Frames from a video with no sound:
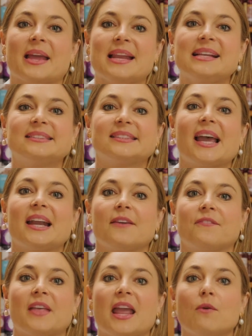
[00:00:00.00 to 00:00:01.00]
and he said
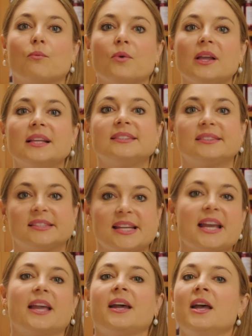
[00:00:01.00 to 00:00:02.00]
if they really
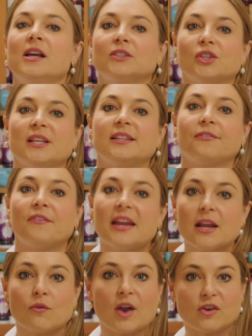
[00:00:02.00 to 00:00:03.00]
stick to these
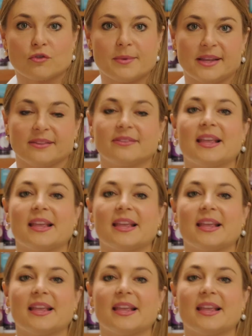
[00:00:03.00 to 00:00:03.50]
feeding regimens,